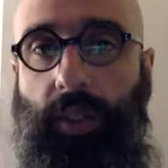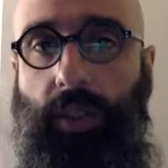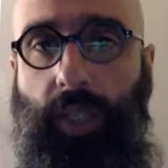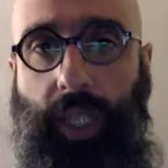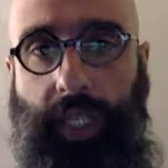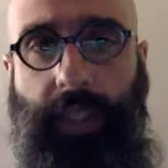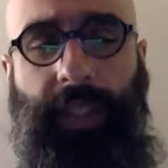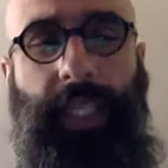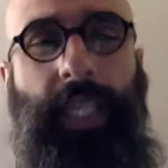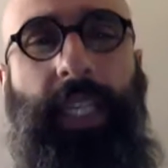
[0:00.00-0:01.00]
to kind
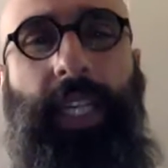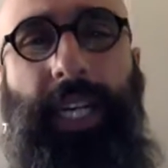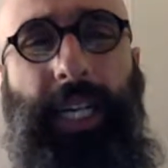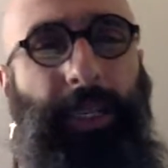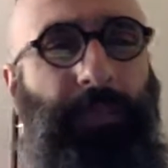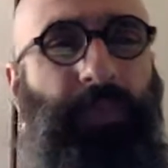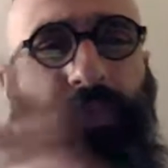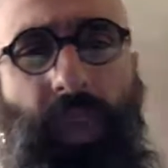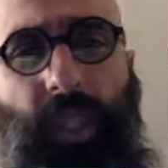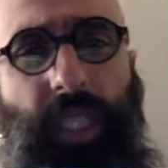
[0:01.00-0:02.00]
of
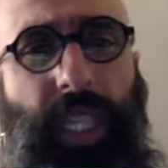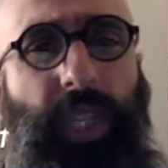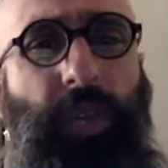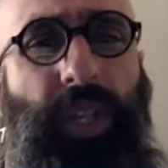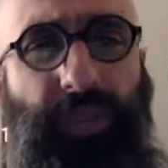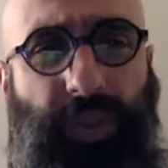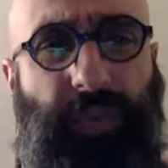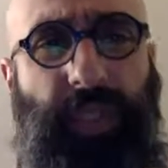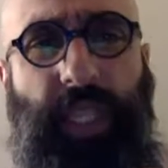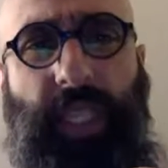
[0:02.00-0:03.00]
take away from
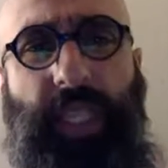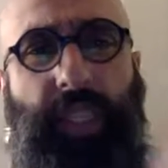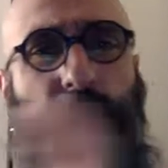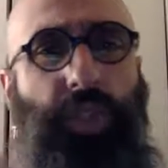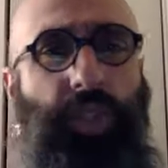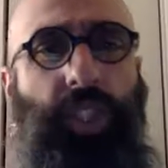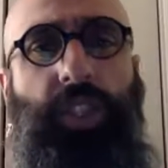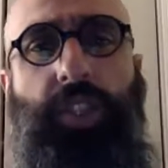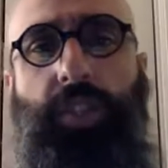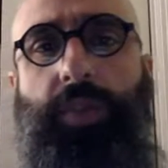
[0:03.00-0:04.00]
the
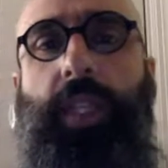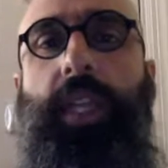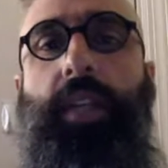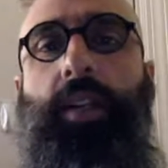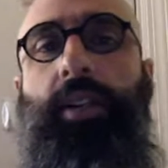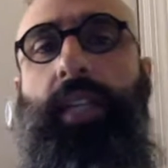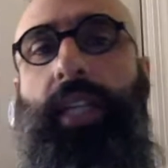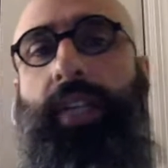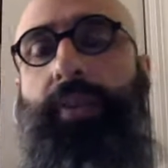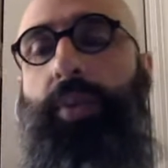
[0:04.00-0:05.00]
associations you might already
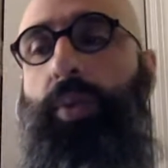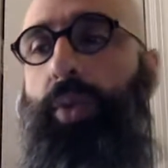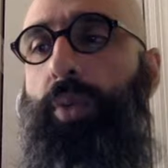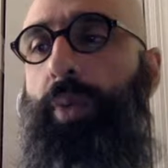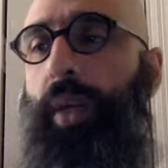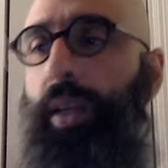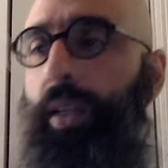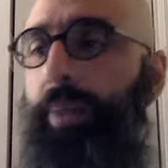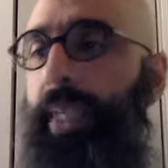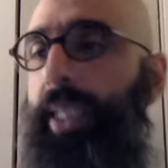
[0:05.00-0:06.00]
have with the world
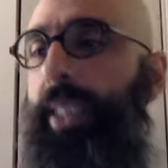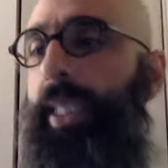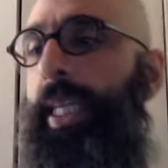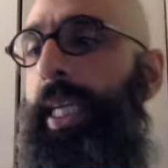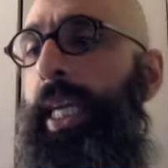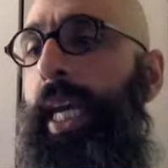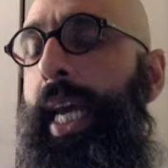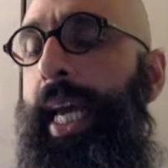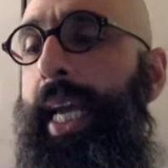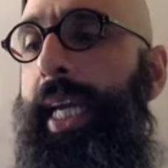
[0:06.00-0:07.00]
parliament.
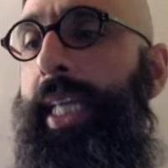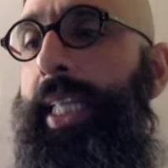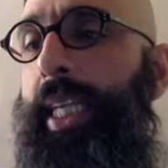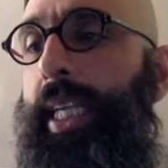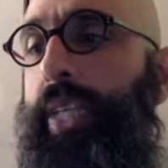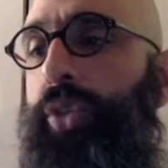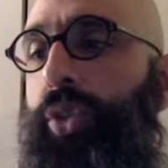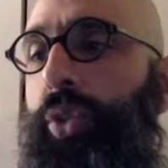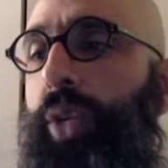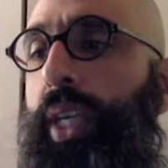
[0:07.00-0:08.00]
And
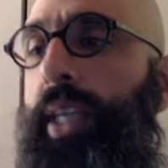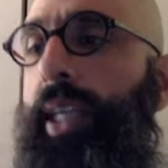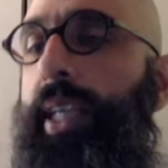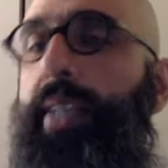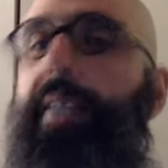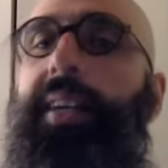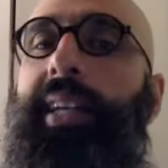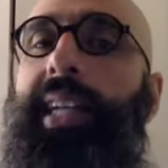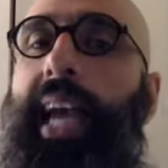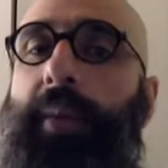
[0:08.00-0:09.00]
so he is not
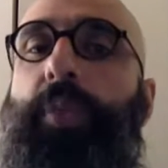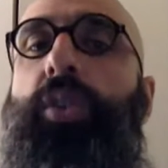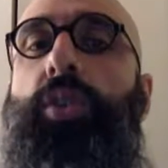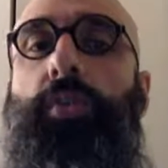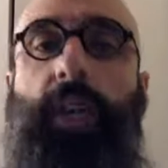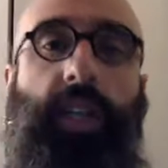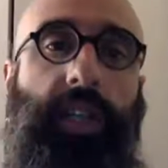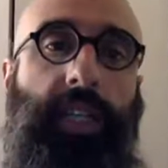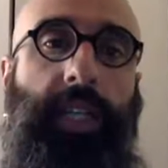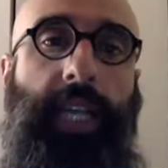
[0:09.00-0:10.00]
an absolute
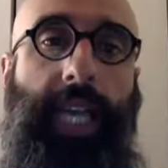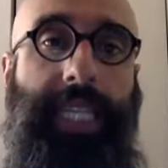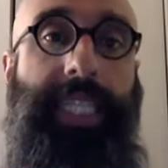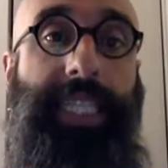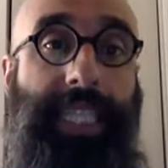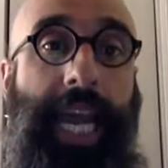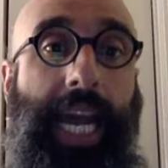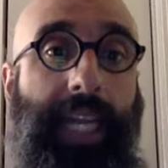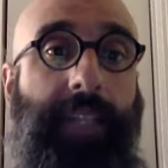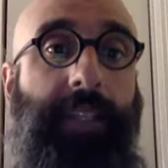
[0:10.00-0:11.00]
monarch as his
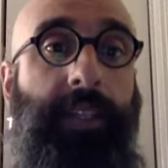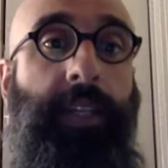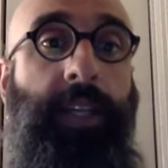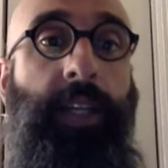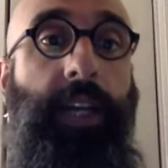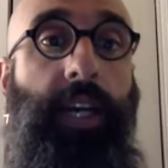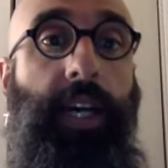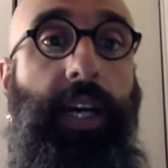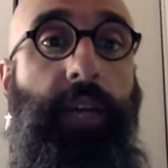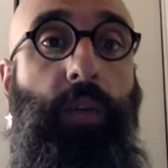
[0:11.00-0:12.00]
dad
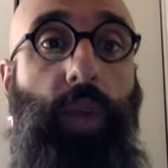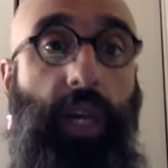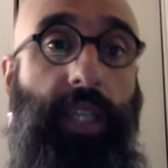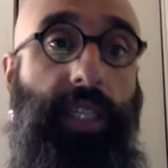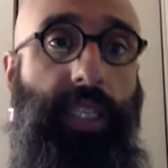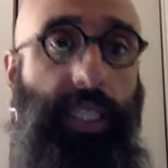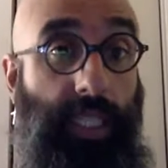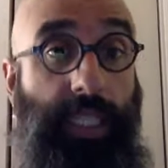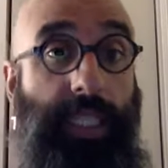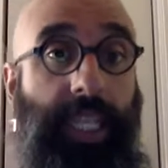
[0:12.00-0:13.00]
was
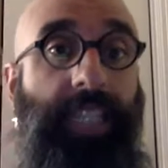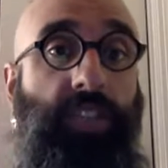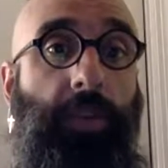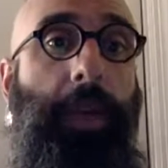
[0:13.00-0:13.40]
in sense of